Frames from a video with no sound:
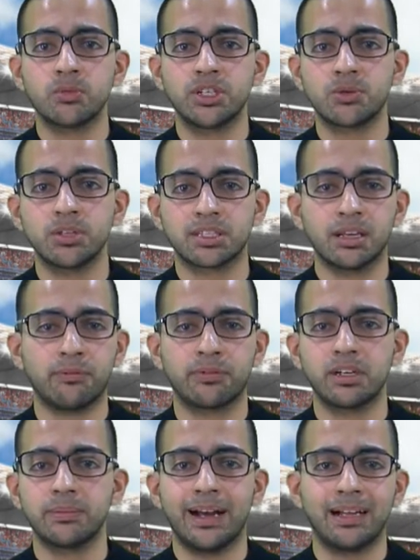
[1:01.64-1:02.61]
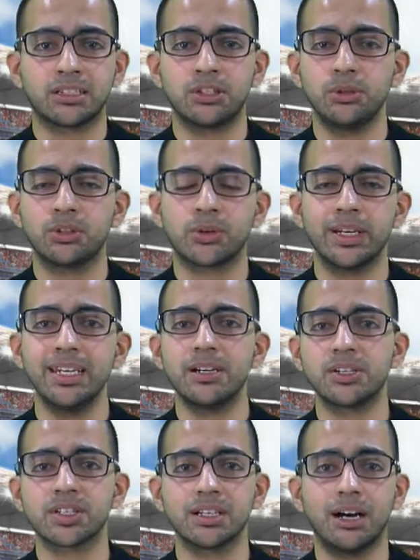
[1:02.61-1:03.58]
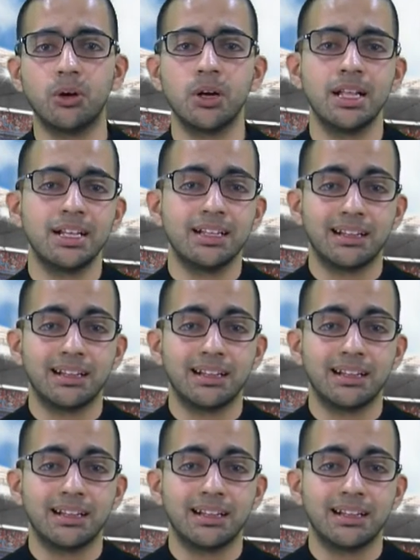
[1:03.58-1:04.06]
which we suffered about 2-3 years ago,